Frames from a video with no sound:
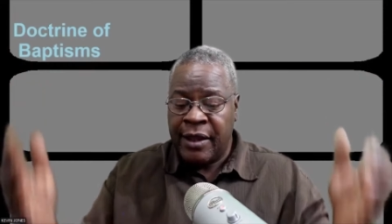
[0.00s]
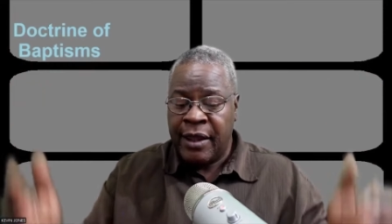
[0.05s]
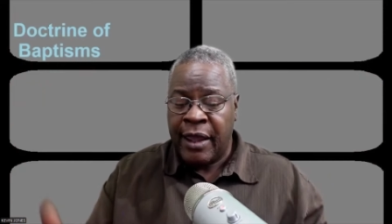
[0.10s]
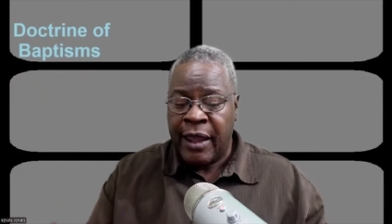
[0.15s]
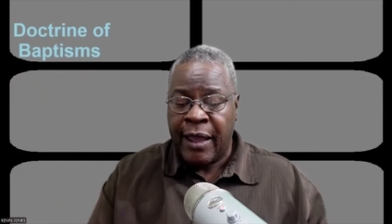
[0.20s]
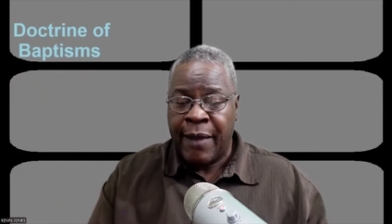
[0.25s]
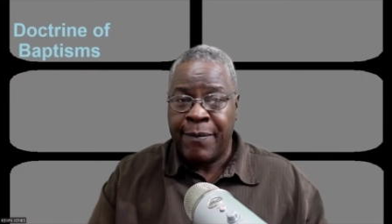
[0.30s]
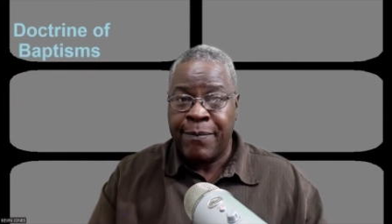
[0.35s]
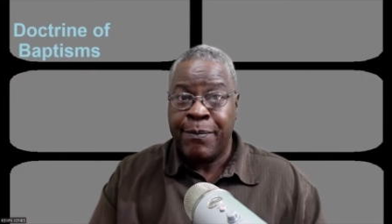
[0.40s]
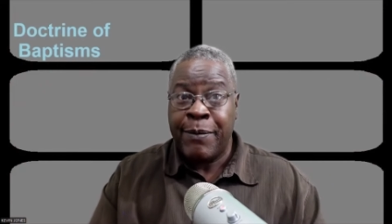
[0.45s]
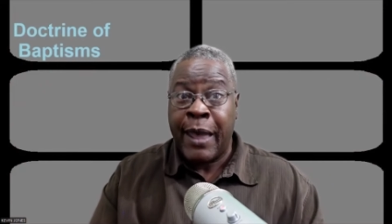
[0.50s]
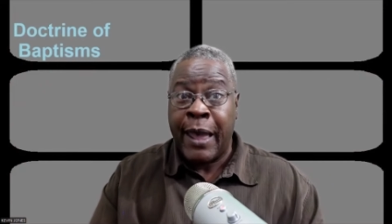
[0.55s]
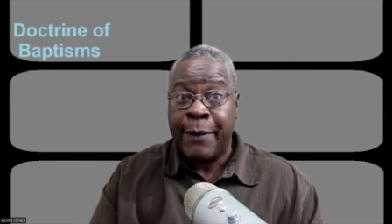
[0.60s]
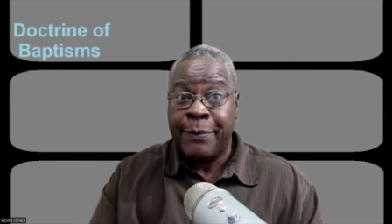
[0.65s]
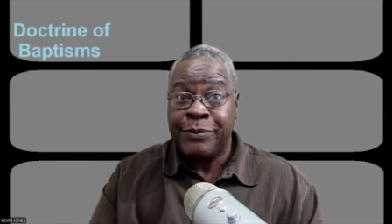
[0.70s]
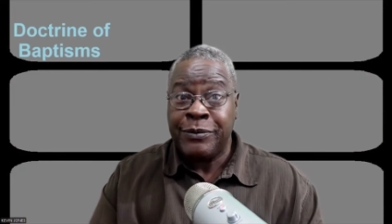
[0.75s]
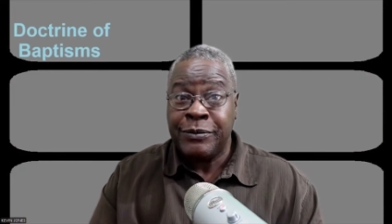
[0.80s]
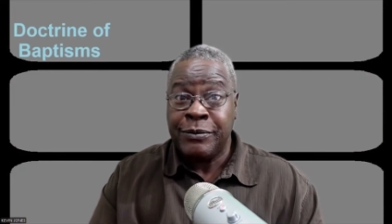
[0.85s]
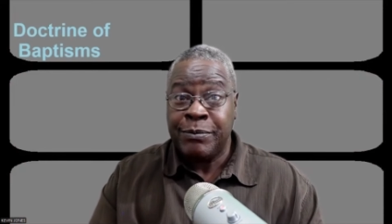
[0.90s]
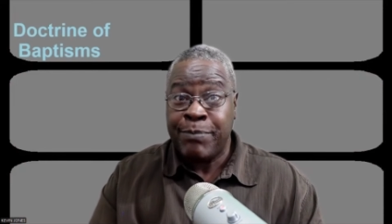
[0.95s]
and bap
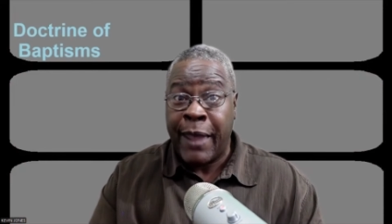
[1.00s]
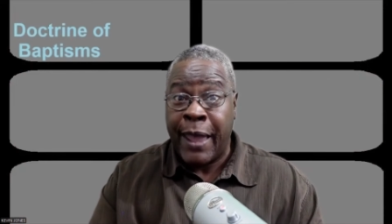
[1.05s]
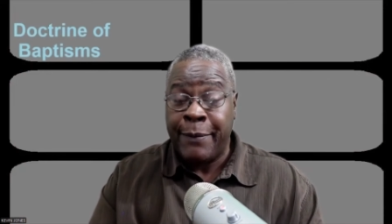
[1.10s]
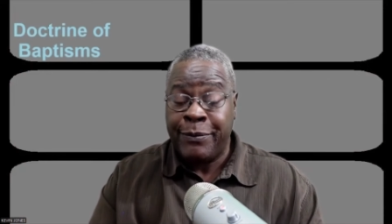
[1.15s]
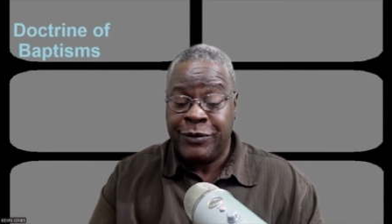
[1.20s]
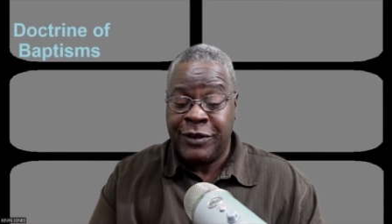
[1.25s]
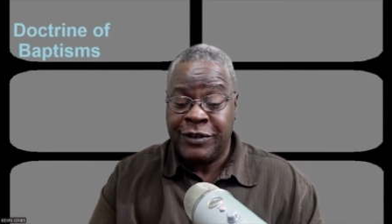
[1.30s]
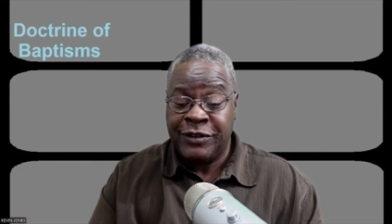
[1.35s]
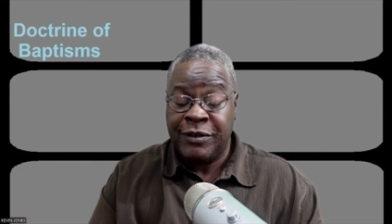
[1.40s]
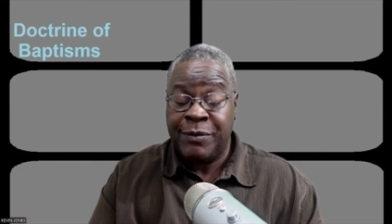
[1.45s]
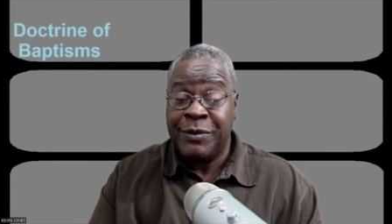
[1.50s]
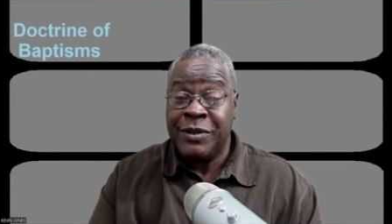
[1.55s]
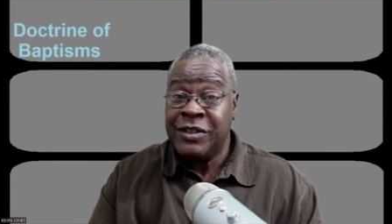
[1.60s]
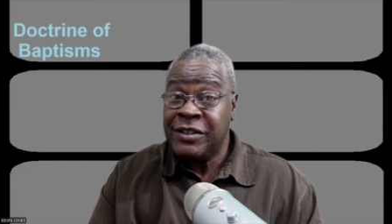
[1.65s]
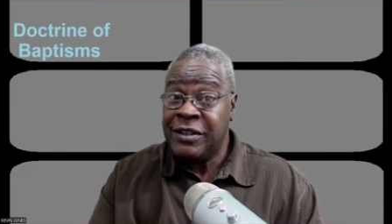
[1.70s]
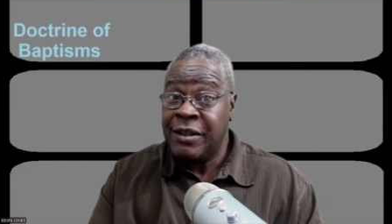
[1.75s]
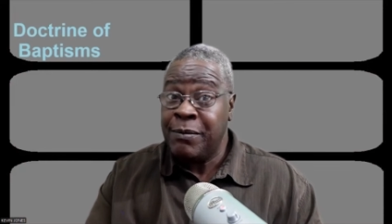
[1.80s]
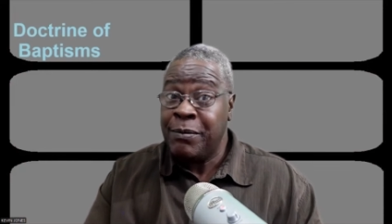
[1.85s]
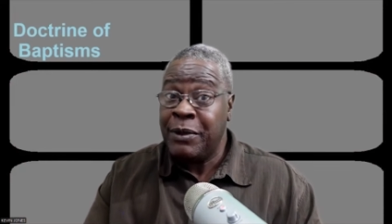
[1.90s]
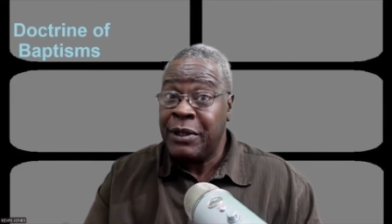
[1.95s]
baptism is
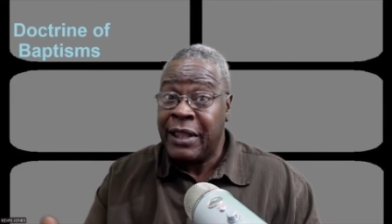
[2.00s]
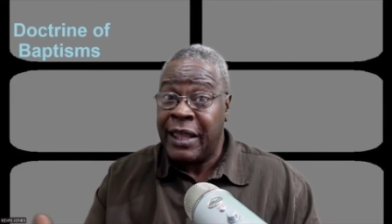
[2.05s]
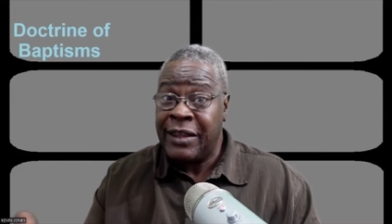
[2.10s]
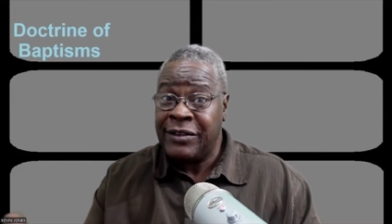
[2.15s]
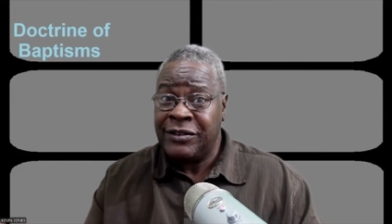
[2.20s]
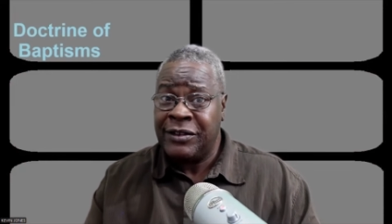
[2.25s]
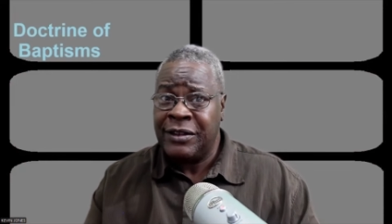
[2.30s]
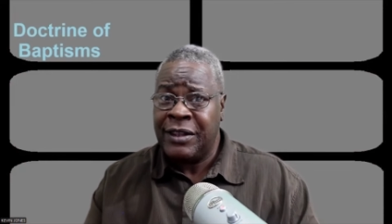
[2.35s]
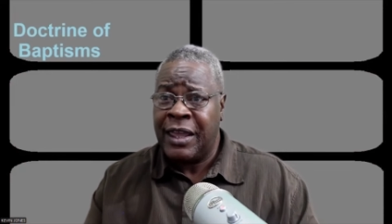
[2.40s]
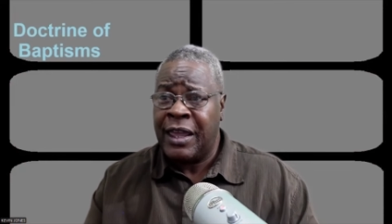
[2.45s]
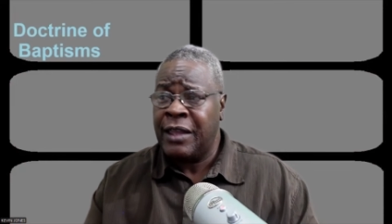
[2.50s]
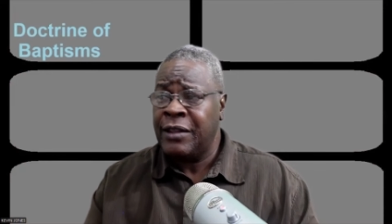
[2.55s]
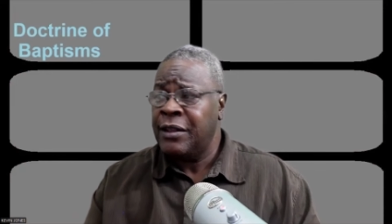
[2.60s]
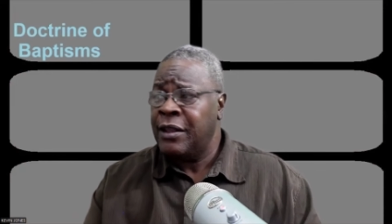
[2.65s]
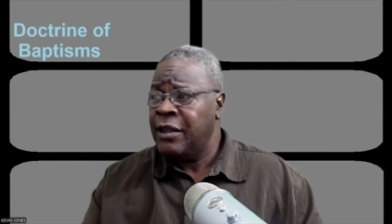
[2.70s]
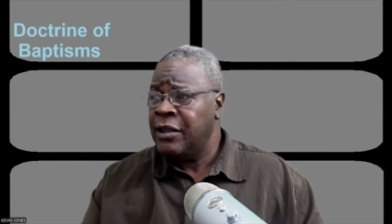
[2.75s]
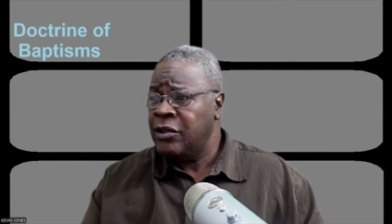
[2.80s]
symbolizing that.